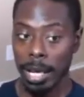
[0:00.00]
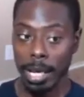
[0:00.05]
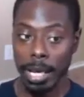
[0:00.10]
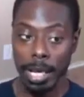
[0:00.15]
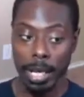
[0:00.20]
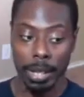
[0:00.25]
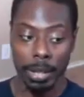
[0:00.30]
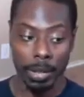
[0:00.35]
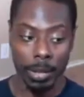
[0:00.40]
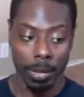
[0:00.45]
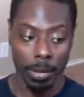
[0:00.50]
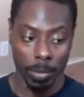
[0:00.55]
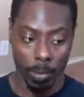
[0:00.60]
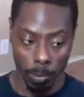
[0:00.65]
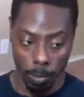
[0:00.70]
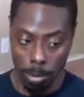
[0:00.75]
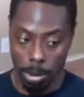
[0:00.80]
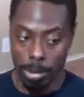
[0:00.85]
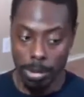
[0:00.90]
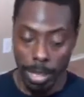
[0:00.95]
and
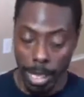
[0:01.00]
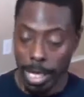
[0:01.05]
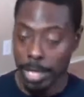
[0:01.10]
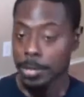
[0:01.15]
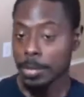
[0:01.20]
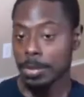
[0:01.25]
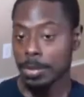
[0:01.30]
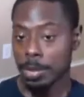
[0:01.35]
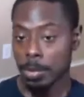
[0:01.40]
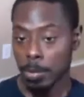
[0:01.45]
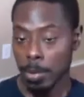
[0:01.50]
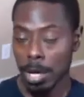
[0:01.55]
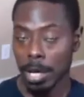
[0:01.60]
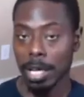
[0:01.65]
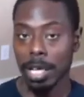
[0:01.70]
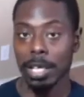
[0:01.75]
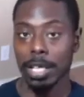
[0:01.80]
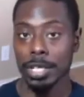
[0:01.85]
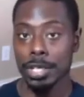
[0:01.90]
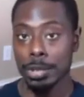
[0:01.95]
what the
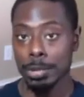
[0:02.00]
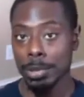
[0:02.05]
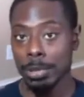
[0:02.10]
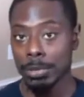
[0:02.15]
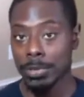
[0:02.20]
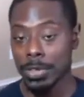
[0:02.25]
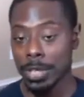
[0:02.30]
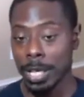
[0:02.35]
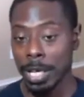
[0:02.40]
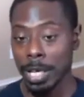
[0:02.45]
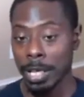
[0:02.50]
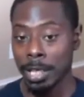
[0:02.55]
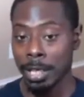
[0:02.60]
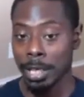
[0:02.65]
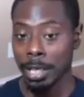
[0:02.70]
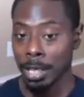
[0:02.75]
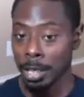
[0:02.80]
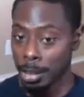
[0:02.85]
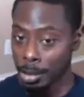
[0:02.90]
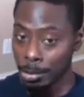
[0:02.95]
workout that you do
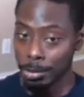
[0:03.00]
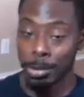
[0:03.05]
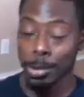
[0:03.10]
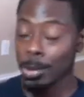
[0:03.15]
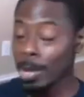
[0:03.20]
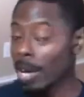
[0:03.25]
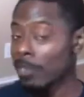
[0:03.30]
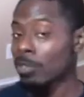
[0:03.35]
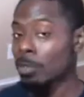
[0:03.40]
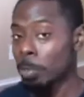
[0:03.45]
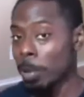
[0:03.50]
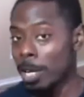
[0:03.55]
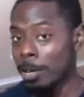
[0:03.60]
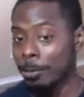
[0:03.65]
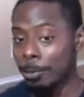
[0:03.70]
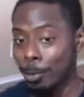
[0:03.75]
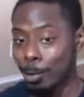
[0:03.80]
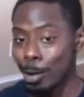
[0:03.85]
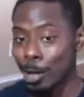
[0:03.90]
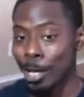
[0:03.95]
today, you do have to
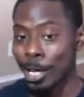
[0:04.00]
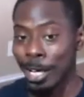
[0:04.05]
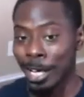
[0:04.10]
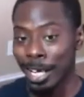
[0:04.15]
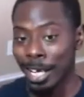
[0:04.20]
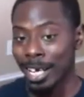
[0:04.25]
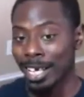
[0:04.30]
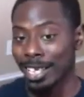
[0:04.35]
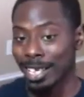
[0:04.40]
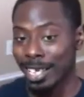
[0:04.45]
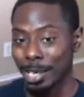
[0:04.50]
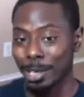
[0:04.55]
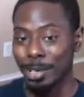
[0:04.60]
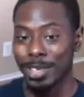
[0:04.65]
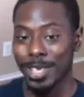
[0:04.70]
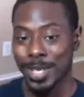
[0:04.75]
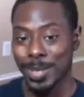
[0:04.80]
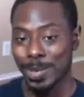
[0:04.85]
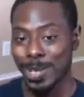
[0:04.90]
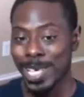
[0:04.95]
pay for
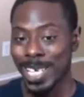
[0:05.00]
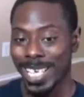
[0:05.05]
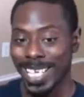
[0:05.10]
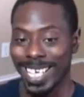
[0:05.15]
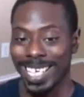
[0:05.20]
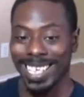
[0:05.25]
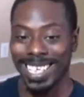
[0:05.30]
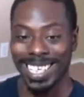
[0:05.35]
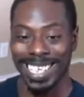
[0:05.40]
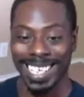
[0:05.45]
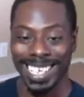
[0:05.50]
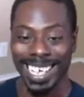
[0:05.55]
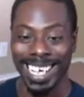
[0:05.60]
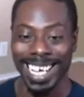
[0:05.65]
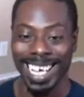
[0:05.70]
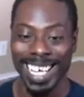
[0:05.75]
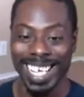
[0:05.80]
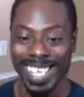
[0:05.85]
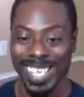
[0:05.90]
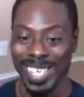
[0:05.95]
later this week.
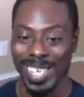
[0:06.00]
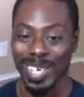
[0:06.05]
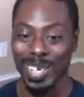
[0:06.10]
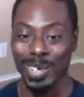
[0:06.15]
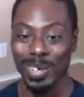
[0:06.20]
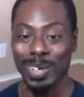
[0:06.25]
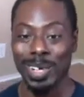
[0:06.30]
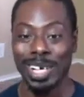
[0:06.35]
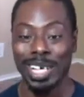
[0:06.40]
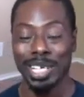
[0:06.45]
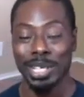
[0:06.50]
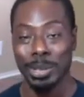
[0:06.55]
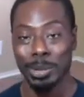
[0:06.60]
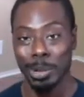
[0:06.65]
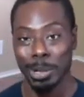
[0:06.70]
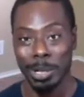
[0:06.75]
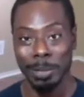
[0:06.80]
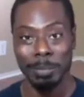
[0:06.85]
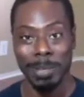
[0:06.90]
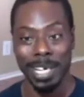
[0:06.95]
So
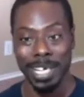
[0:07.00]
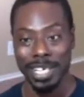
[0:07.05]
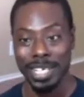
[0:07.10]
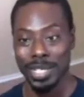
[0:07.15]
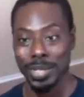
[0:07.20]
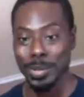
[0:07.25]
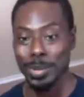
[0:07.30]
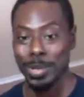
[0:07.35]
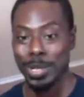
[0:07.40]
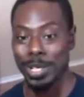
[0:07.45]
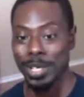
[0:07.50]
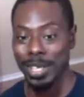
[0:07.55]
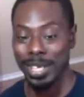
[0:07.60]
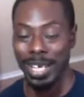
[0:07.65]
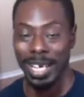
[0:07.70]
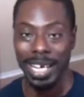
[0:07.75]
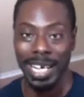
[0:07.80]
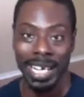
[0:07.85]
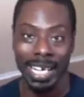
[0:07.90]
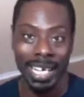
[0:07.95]
you want to make sure
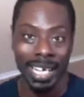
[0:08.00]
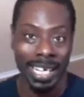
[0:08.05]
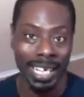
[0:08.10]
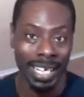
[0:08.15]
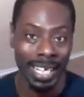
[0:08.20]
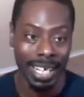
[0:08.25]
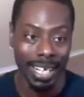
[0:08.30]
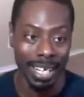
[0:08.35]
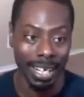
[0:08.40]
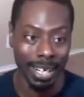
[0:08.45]
that,